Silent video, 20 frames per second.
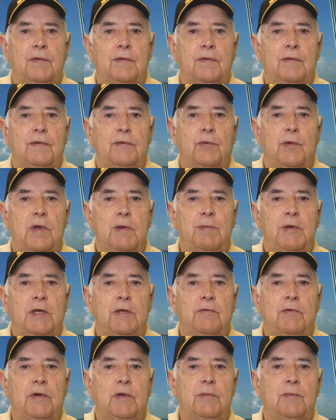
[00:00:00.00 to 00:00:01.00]

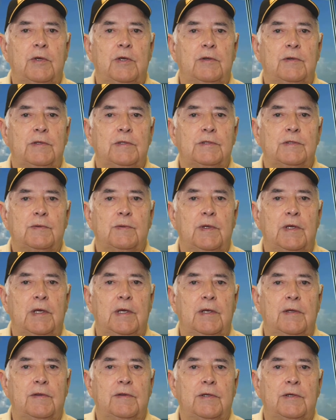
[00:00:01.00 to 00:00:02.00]
3-bedroom units, we
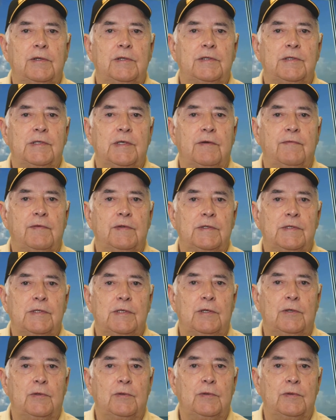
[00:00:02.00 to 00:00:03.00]
had 37
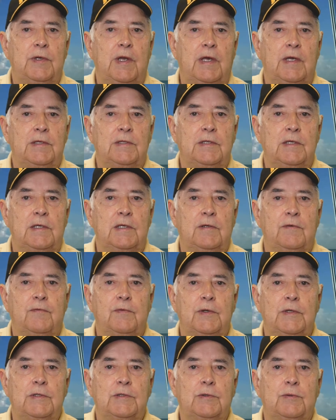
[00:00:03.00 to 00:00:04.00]
sold, 19 of
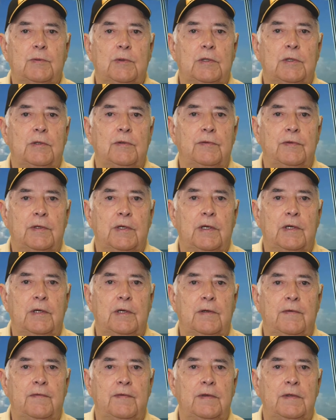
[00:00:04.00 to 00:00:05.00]
which were on the
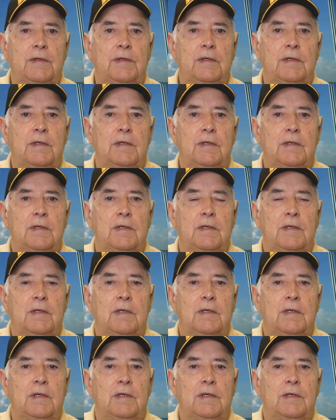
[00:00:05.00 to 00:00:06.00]
Gulf.
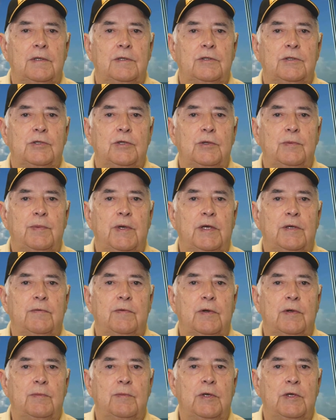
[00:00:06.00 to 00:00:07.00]

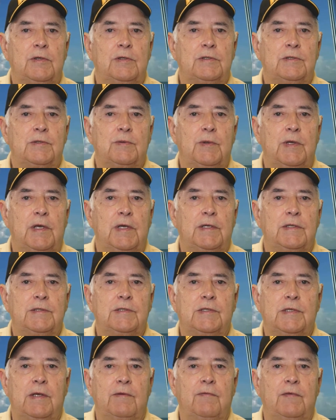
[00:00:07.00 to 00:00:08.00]
2-bedroom units, we had
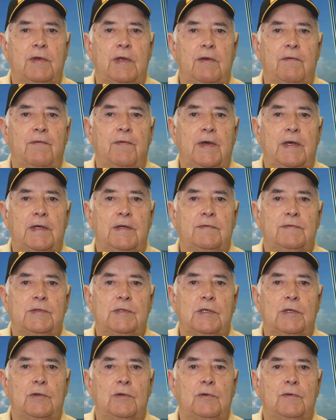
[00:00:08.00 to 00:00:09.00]
75
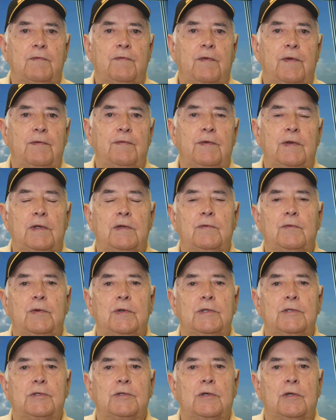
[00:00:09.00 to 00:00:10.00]
sold, 50 of
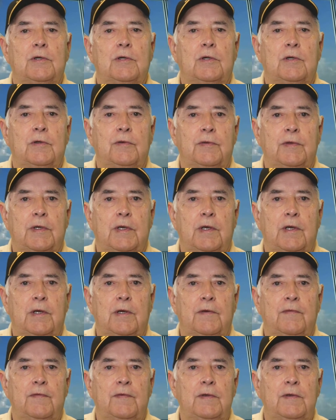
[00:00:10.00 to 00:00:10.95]
which are on the Gulf.